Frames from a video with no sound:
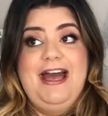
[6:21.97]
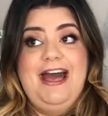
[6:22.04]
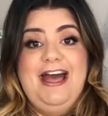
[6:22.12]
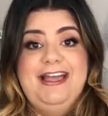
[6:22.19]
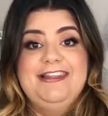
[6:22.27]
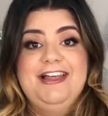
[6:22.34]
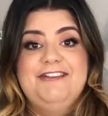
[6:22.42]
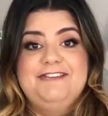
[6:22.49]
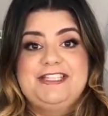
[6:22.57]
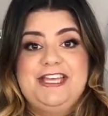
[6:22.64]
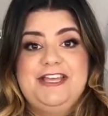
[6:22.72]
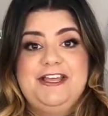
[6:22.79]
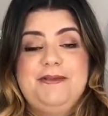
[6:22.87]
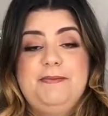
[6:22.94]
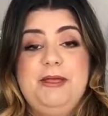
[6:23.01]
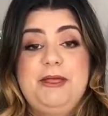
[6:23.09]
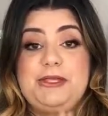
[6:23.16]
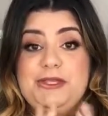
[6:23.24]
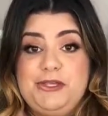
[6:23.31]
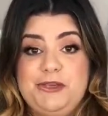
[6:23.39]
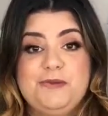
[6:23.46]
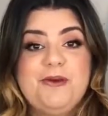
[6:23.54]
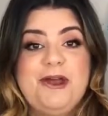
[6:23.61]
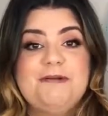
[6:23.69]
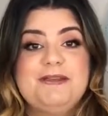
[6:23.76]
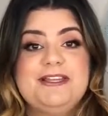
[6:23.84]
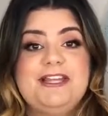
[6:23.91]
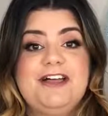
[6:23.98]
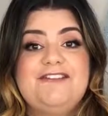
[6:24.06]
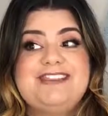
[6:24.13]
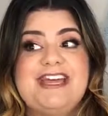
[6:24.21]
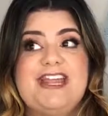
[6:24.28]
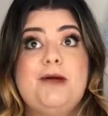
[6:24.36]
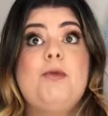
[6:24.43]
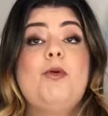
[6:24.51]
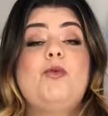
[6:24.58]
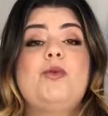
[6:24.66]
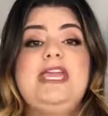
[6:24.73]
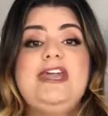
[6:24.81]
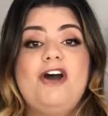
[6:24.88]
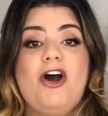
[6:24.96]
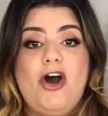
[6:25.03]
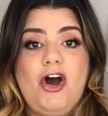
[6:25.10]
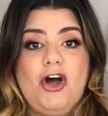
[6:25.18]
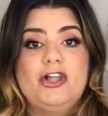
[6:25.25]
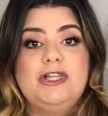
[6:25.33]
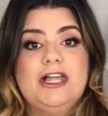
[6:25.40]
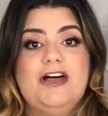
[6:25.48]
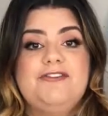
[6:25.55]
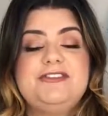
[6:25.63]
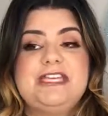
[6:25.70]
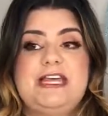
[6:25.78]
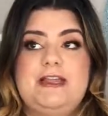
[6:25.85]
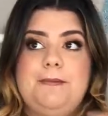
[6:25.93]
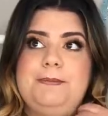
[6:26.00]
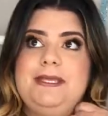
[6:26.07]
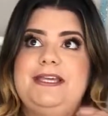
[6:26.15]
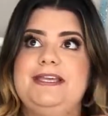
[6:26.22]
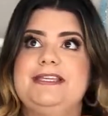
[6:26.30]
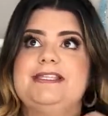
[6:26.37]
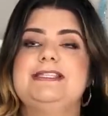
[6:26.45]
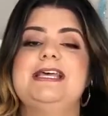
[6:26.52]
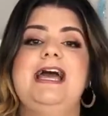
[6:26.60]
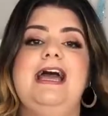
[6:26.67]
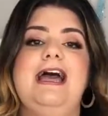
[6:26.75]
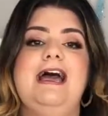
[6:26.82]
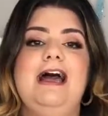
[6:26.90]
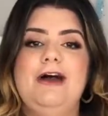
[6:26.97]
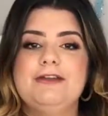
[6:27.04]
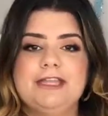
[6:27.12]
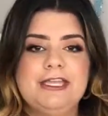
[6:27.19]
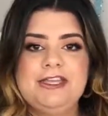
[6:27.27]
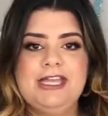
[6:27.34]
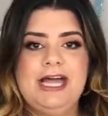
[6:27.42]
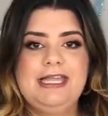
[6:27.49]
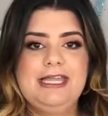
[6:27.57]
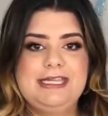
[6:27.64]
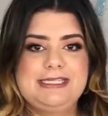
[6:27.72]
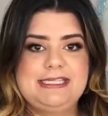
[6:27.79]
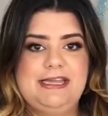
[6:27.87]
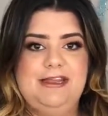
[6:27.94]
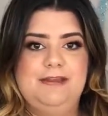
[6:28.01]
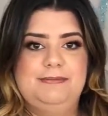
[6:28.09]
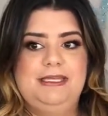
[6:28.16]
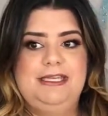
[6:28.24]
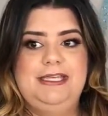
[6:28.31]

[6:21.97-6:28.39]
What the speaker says: I love denim. You probably love denim. We all love denim because how can you not like denim?